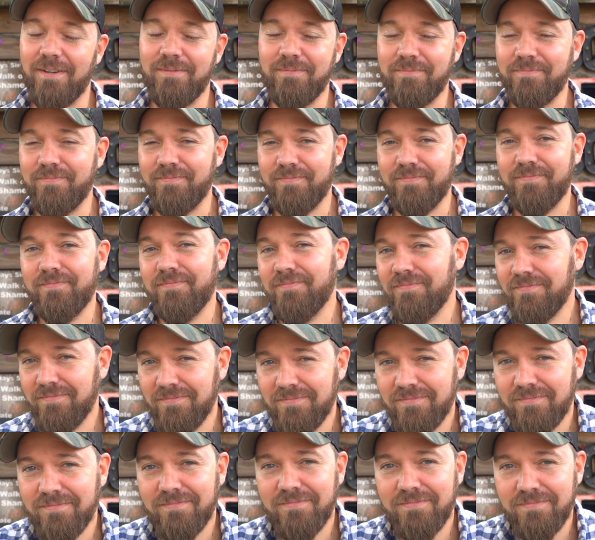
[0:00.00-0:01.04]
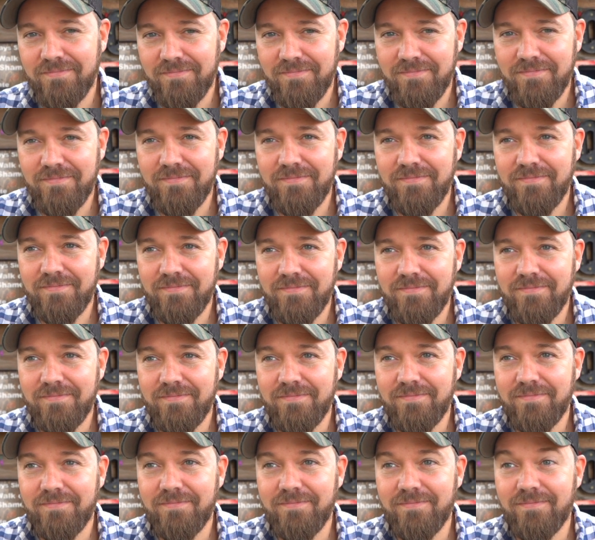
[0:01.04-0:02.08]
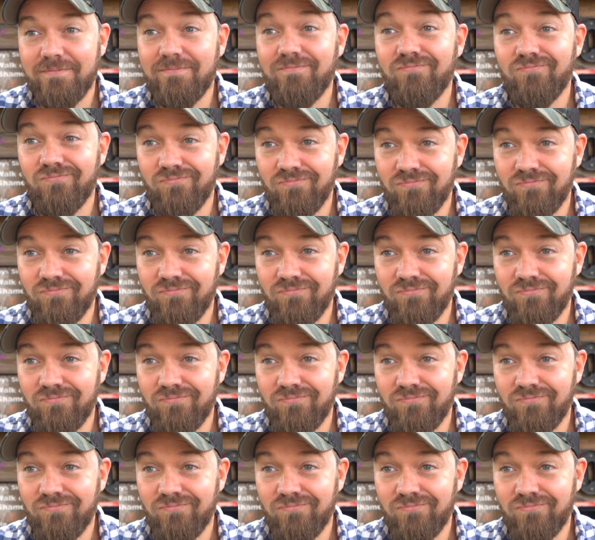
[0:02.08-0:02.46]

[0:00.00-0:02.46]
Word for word: Three times this week, both of them.